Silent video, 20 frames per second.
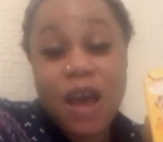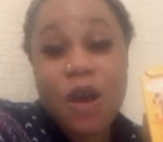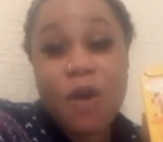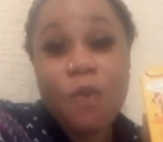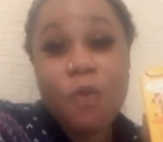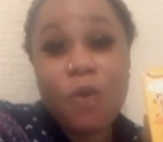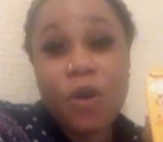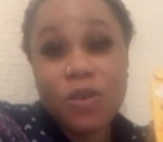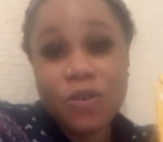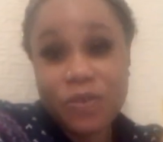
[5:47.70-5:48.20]

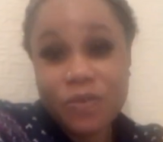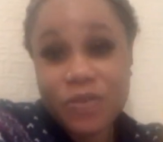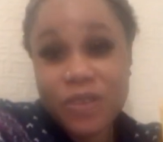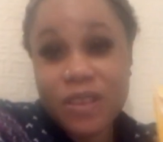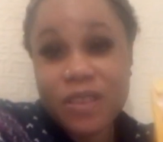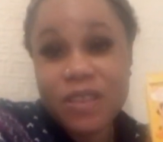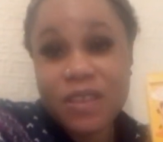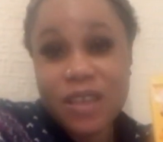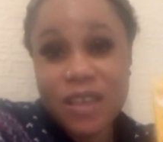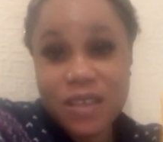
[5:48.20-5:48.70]
one of the
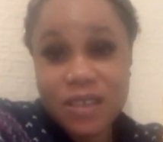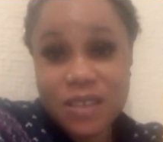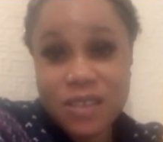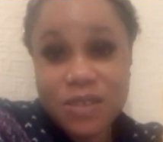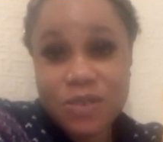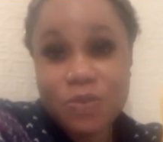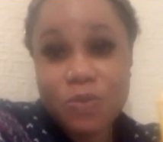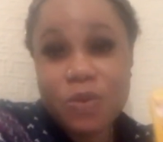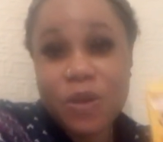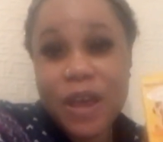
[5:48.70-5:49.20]
things
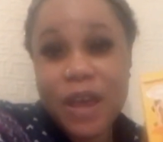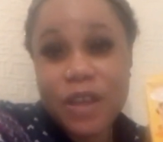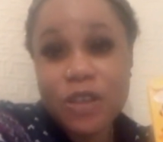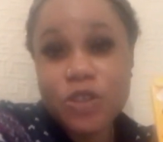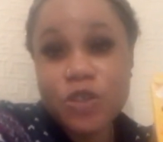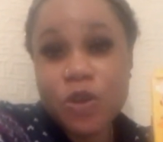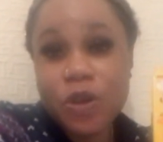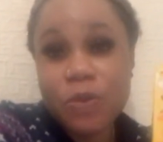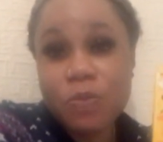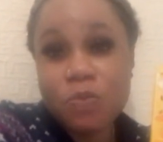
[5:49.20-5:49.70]
you will
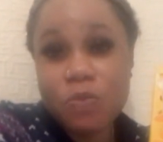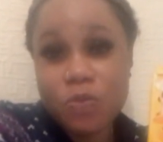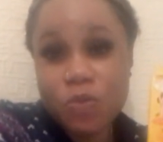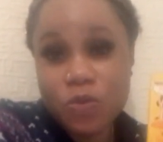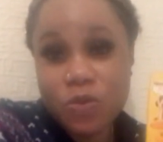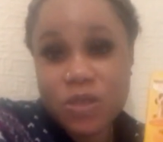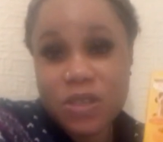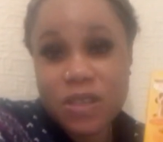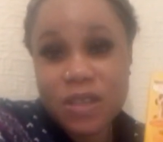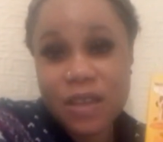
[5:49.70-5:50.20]
enjoy
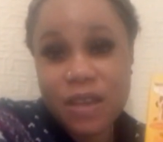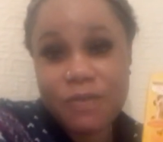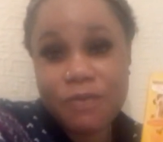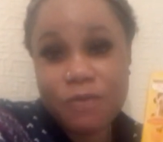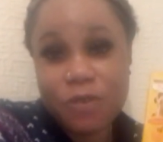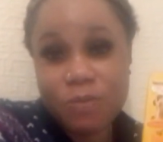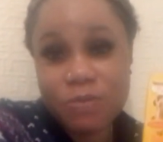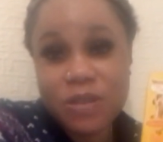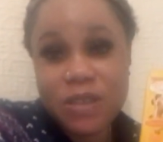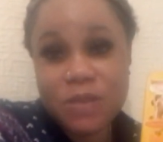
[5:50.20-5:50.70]
mostly
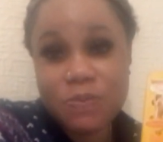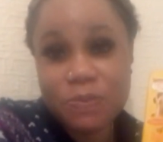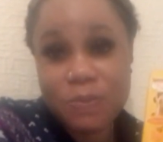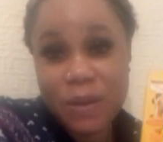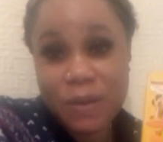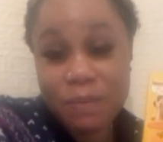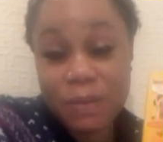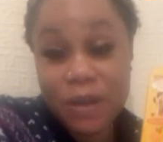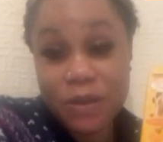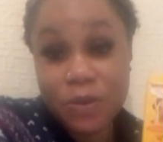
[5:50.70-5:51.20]
from this
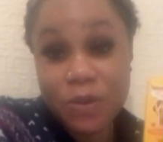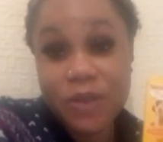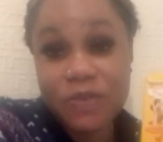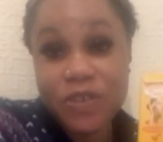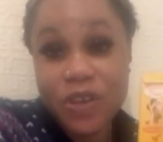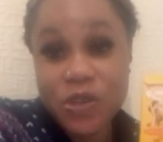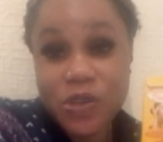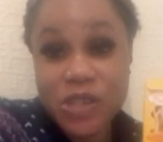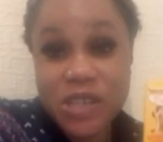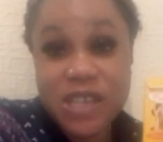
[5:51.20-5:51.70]
pigment if
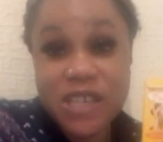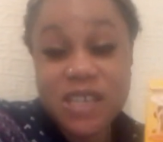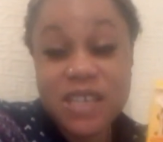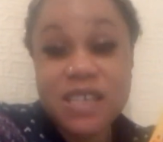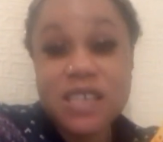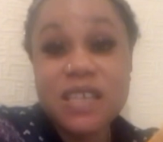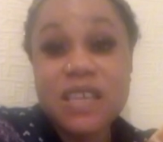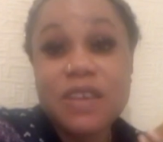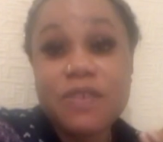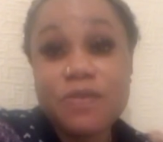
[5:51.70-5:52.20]
you're using it
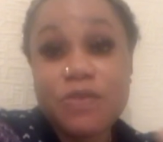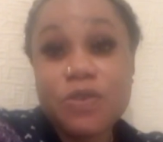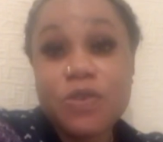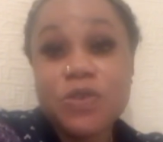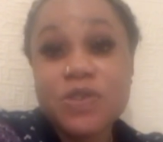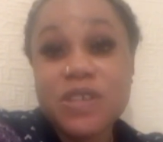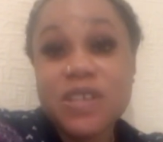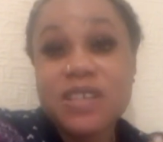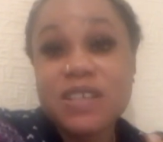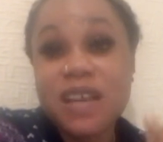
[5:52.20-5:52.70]
is if you're
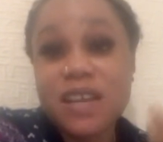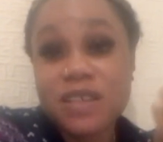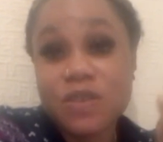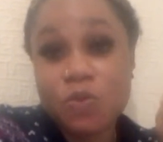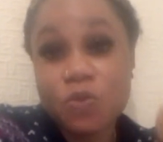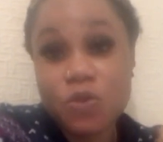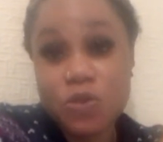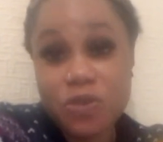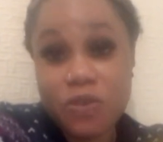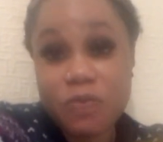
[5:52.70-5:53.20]
using it as a
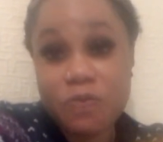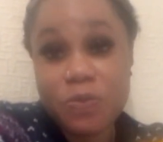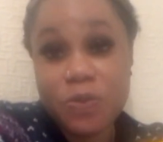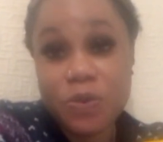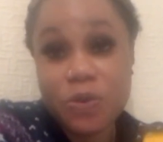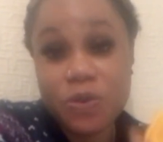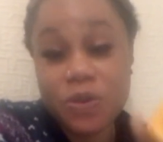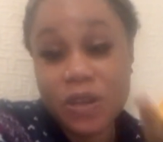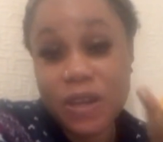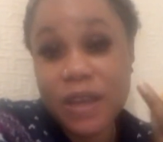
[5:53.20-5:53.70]
wash off
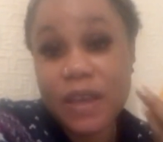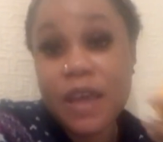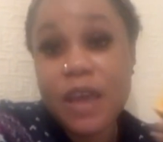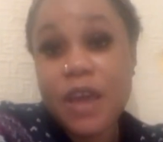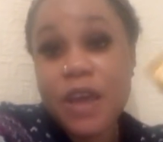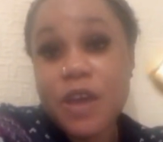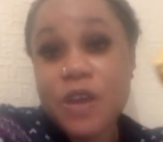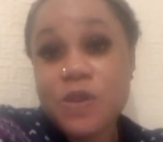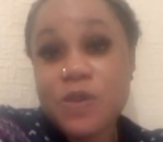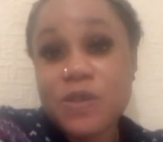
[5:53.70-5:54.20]
product like
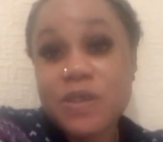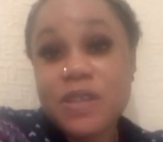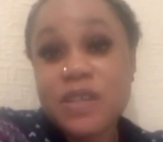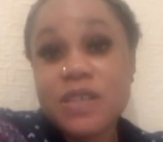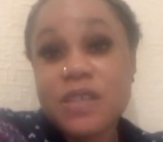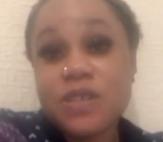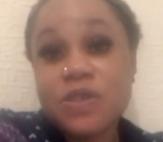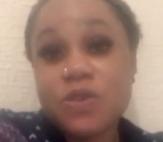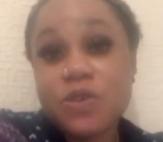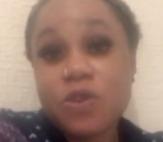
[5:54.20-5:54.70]
using
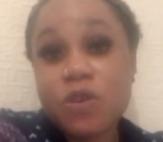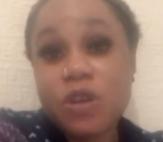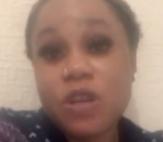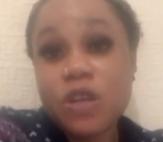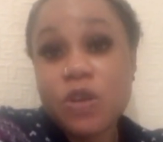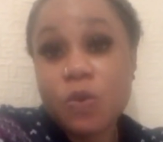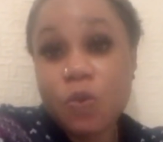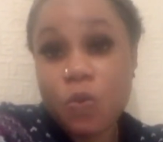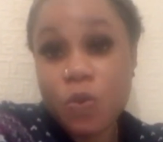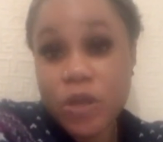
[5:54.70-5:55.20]
it into your
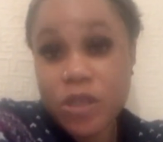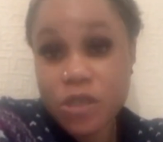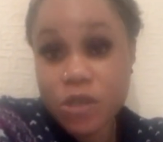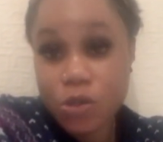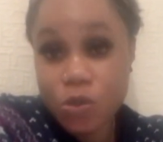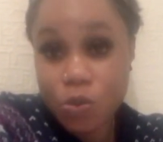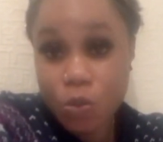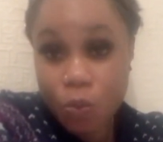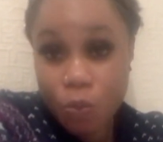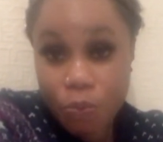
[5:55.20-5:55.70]
liquid
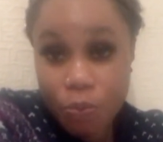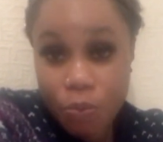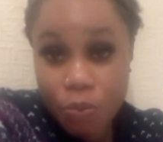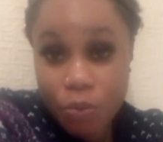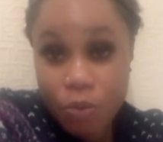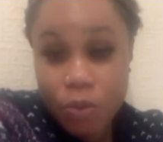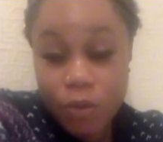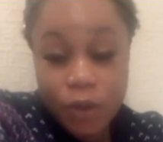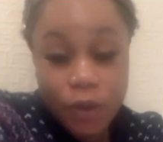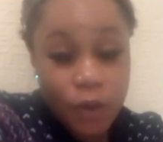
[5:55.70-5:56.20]
soap
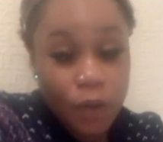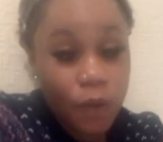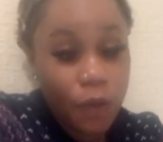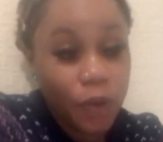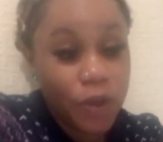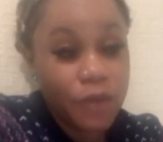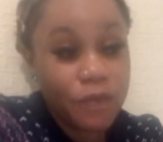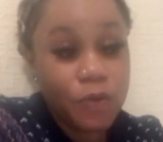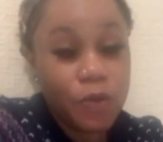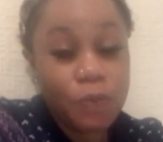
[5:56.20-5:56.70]

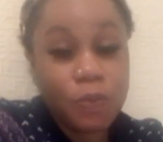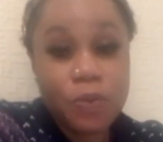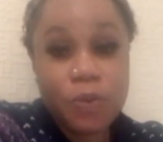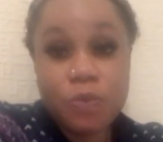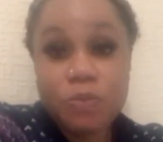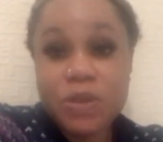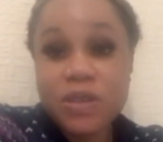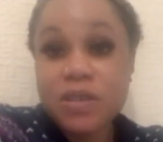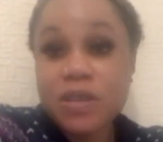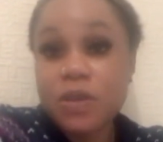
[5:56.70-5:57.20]
or if you're
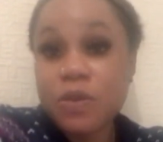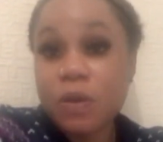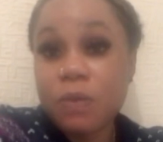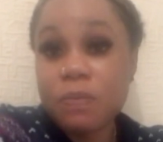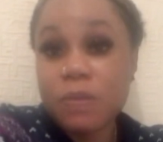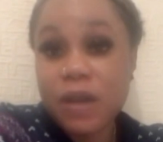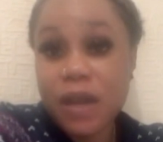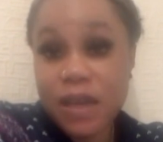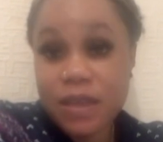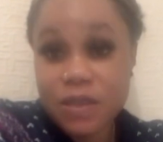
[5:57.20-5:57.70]
promoting your
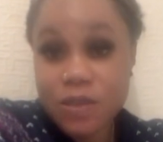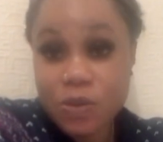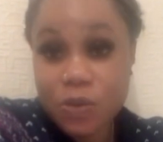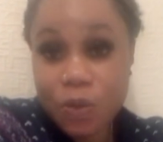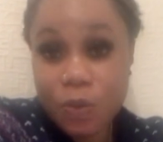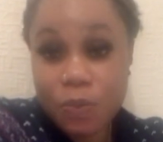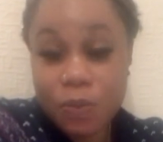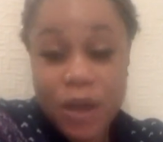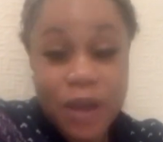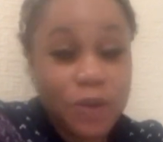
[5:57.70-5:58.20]
black
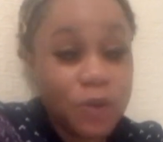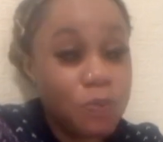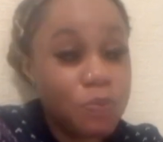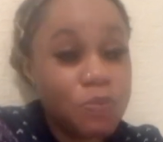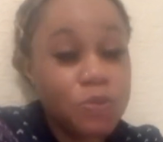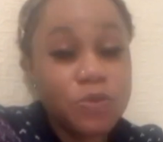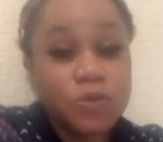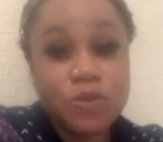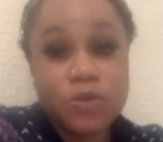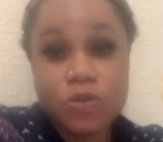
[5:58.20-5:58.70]
soap and you
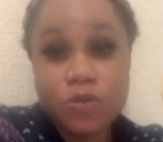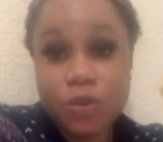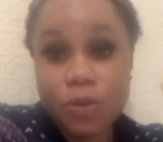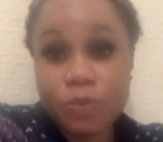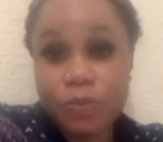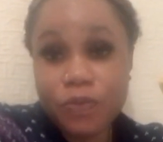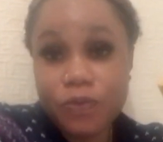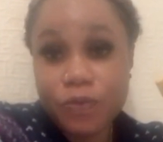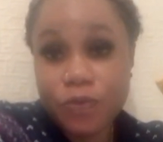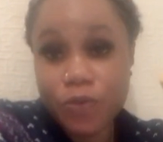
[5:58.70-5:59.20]
put
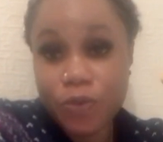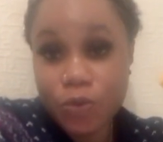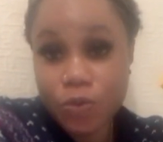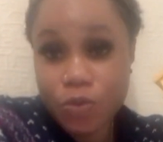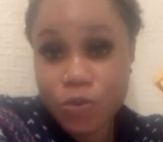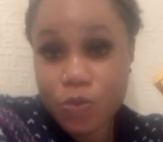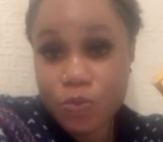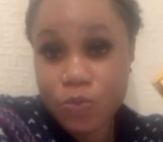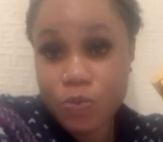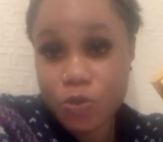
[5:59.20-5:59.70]
some
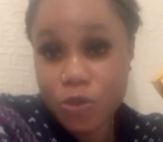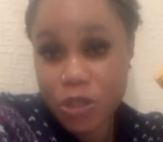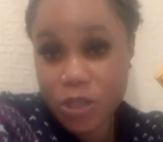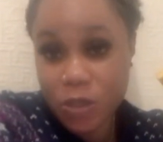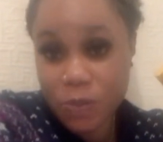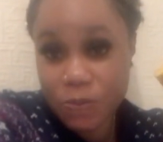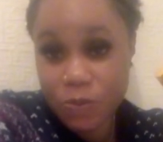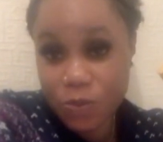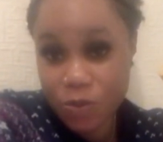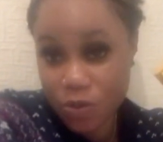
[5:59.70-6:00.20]
few
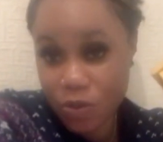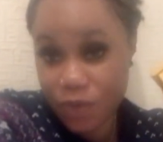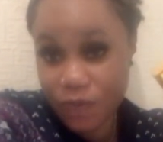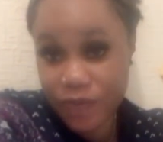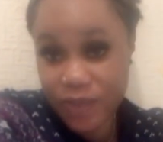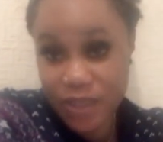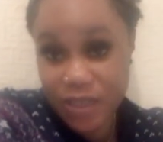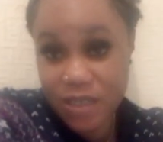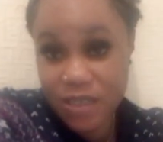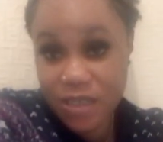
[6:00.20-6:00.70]
teaspoons of
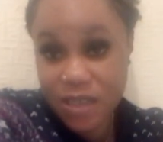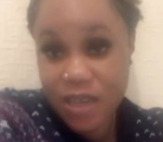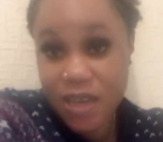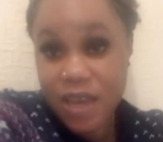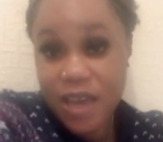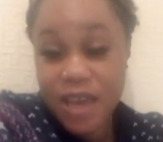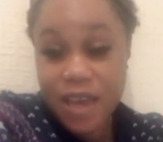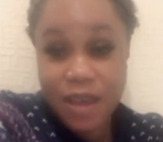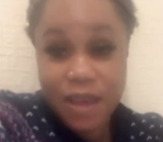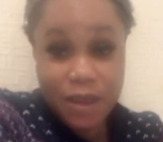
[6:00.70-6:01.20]
this
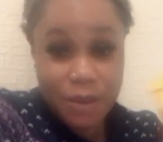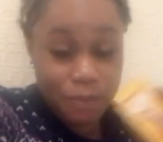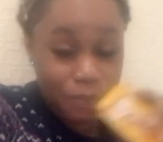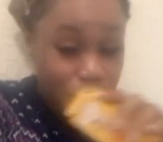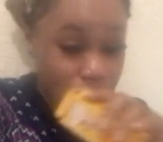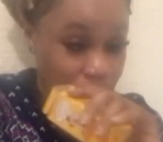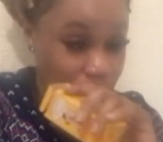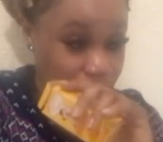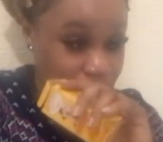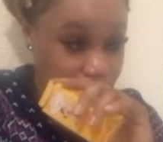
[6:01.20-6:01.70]

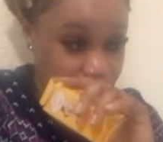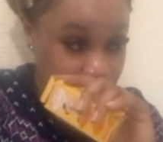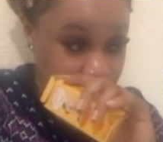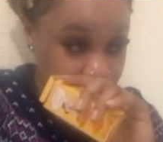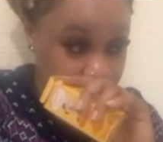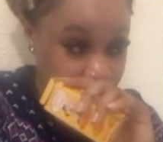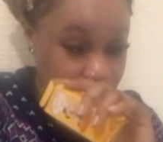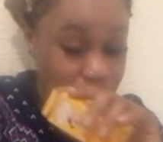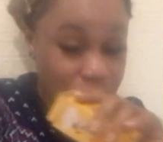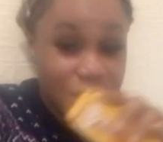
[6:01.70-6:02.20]

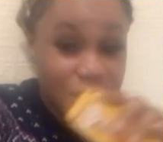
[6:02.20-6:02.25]
excuse me